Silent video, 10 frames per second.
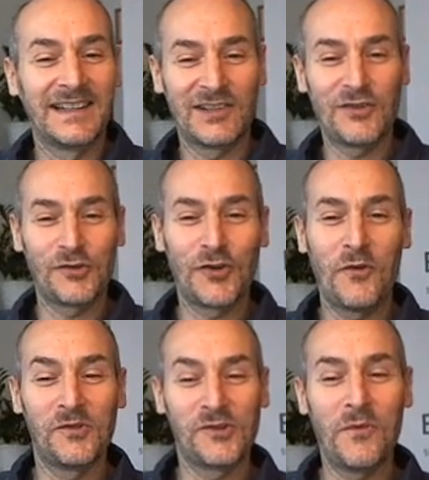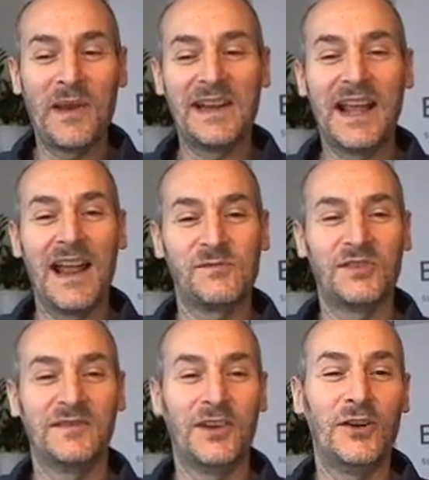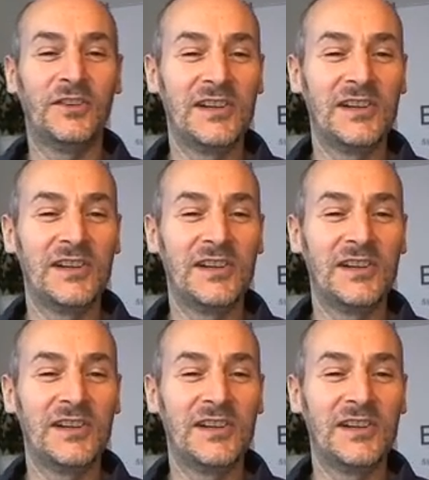so many times on